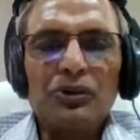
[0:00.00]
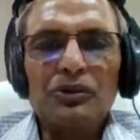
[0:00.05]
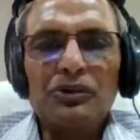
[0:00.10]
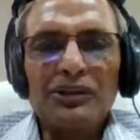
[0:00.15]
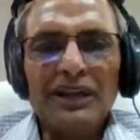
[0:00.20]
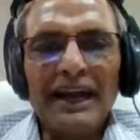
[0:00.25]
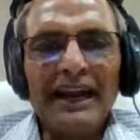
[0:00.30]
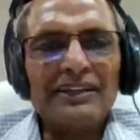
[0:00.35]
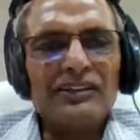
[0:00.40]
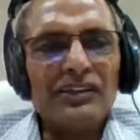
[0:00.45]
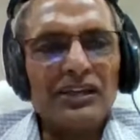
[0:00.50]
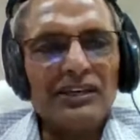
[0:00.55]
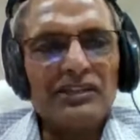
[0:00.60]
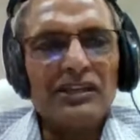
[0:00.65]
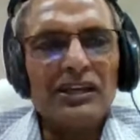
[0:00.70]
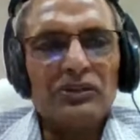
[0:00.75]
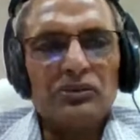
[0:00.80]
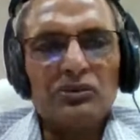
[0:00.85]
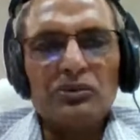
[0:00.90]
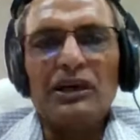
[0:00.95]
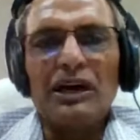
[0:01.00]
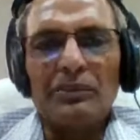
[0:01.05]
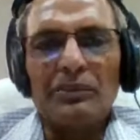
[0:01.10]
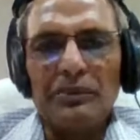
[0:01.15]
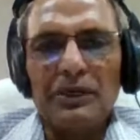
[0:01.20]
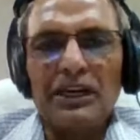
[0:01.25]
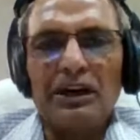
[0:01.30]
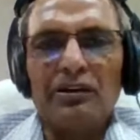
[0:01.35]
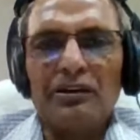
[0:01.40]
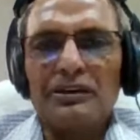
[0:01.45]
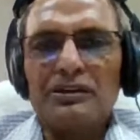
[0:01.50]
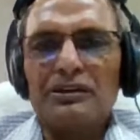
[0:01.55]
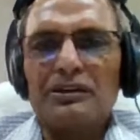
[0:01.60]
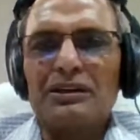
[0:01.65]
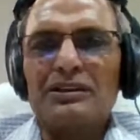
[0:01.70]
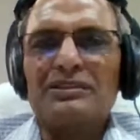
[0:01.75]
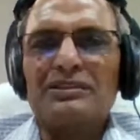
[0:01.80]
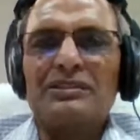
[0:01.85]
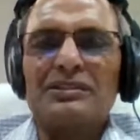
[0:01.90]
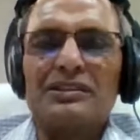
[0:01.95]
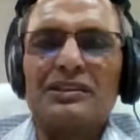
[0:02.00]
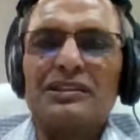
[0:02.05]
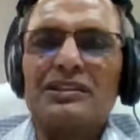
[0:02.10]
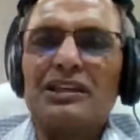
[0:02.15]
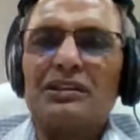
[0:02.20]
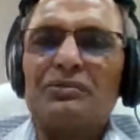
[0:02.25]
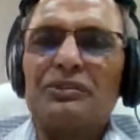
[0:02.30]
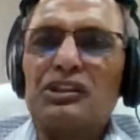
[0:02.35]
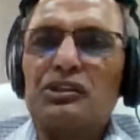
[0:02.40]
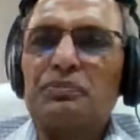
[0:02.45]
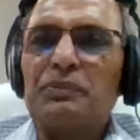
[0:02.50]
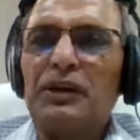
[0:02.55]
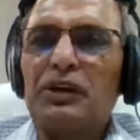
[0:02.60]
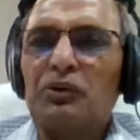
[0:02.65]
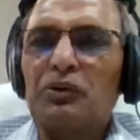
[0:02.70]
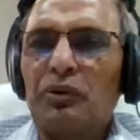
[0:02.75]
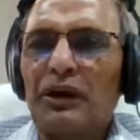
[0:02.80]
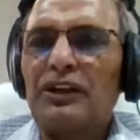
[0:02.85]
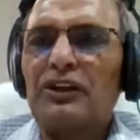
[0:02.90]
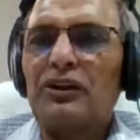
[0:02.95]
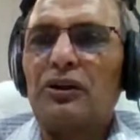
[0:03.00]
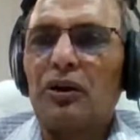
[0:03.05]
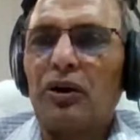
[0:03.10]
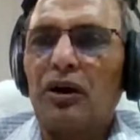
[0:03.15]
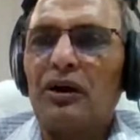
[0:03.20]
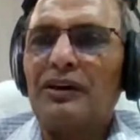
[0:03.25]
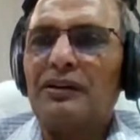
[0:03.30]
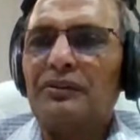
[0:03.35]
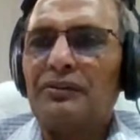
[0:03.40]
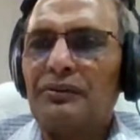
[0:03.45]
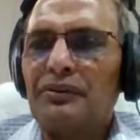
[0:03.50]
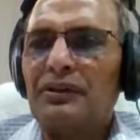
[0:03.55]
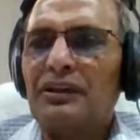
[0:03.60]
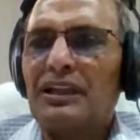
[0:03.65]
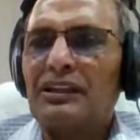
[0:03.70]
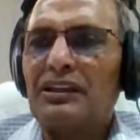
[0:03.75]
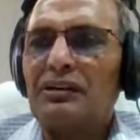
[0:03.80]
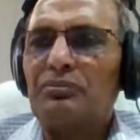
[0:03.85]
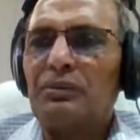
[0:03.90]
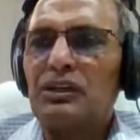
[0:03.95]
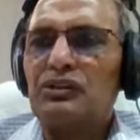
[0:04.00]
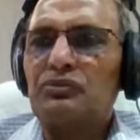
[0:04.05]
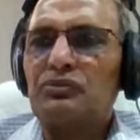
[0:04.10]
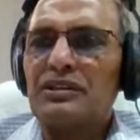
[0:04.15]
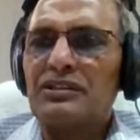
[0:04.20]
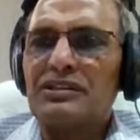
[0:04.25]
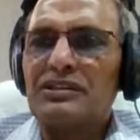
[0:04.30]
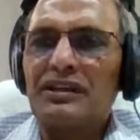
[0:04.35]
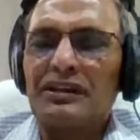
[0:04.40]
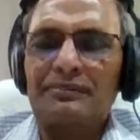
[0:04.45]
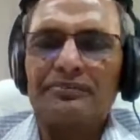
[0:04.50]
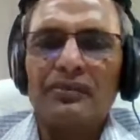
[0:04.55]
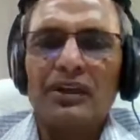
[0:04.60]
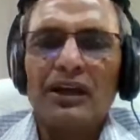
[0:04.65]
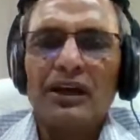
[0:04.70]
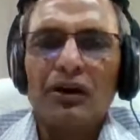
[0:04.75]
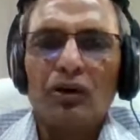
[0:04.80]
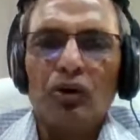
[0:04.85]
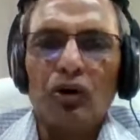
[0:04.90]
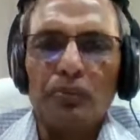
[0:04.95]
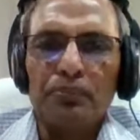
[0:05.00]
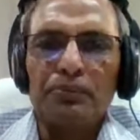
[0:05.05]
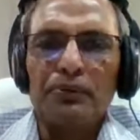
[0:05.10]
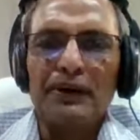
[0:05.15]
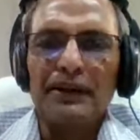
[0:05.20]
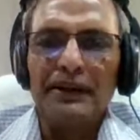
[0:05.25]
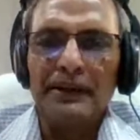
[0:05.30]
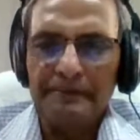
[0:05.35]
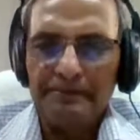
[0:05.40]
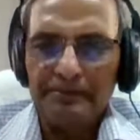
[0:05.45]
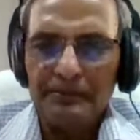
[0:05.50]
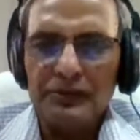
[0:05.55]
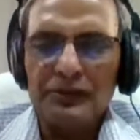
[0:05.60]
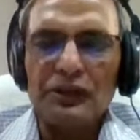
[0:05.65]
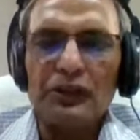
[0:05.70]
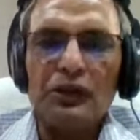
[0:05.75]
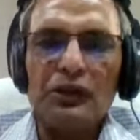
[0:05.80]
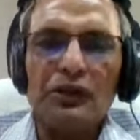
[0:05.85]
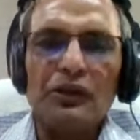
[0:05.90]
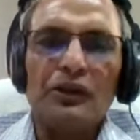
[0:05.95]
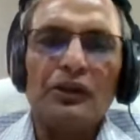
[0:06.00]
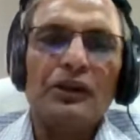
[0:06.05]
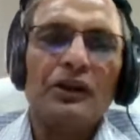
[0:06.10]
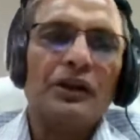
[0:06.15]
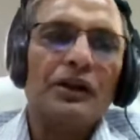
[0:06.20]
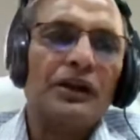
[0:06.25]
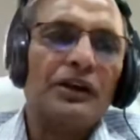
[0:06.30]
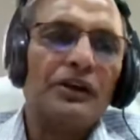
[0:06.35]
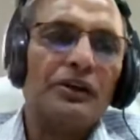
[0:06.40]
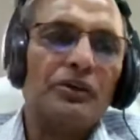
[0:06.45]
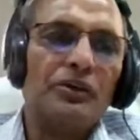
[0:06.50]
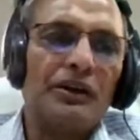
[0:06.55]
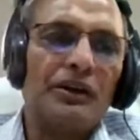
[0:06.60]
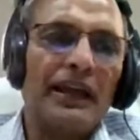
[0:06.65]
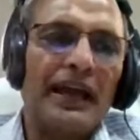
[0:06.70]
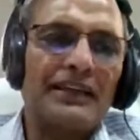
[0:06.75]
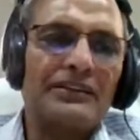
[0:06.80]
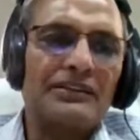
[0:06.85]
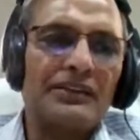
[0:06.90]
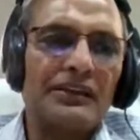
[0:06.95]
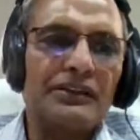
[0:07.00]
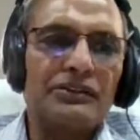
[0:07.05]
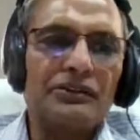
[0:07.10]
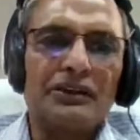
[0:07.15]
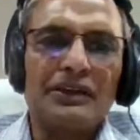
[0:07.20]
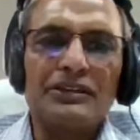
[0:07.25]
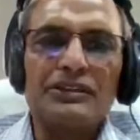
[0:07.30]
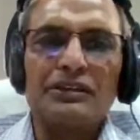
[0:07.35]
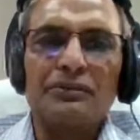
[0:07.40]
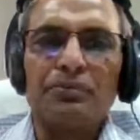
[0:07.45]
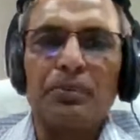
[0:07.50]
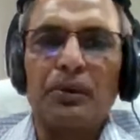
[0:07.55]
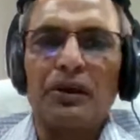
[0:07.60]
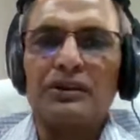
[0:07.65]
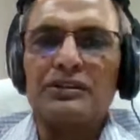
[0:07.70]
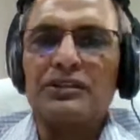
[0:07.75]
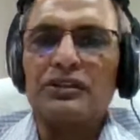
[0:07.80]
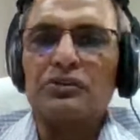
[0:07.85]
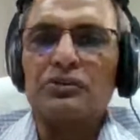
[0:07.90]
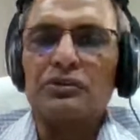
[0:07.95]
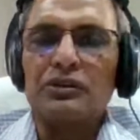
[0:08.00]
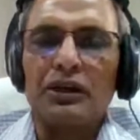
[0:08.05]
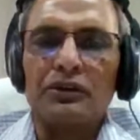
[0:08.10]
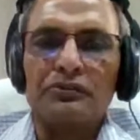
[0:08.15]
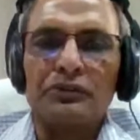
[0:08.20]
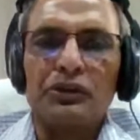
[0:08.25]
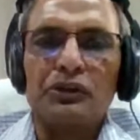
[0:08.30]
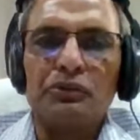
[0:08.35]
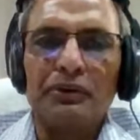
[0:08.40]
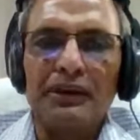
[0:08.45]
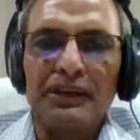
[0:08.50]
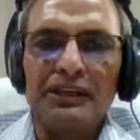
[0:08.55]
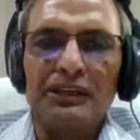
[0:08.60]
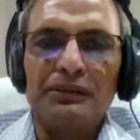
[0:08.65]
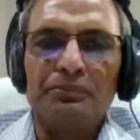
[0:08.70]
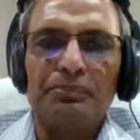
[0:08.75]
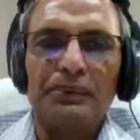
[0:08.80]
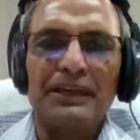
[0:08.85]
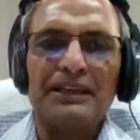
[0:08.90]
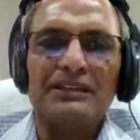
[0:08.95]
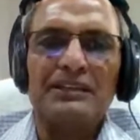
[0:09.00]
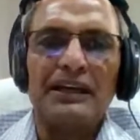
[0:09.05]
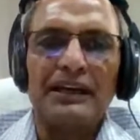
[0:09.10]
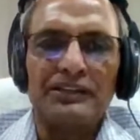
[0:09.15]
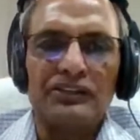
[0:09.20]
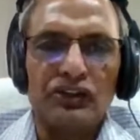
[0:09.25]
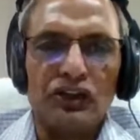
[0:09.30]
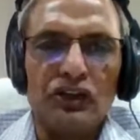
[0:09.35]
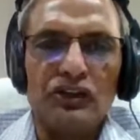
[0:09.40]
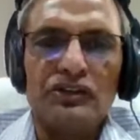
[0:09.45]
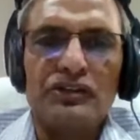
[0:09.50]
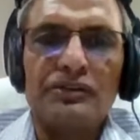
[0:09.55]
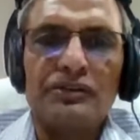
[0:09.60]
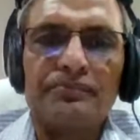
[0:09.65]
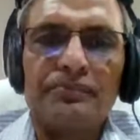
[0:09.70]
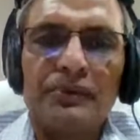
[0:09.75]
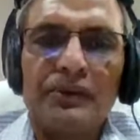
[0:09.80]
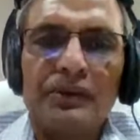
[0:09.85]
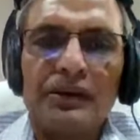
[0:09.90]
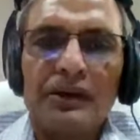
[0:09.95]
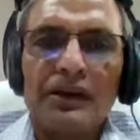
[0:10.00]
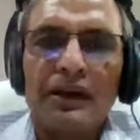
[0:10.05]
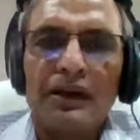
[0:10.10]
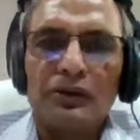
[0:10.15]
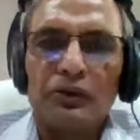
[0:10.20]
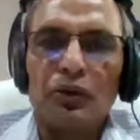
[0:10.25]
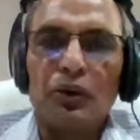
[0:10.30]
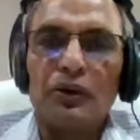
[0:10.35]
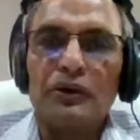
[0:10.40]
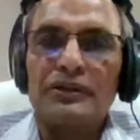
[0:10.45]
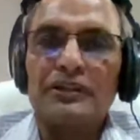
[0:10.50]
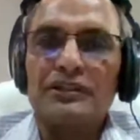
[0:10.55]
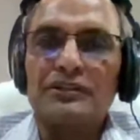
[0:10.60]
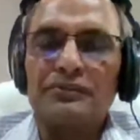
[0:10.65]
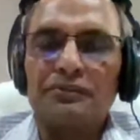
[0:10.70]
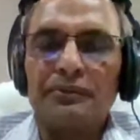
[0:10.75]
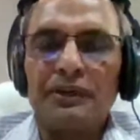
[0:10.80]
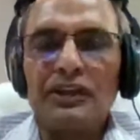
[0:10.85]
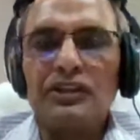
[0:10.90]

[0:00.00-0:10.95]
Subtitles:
So that change has to come in our education system. It's been quite long. Nothing much was done. Hopefully, the National Education Policy 2020 bring that change. Though it is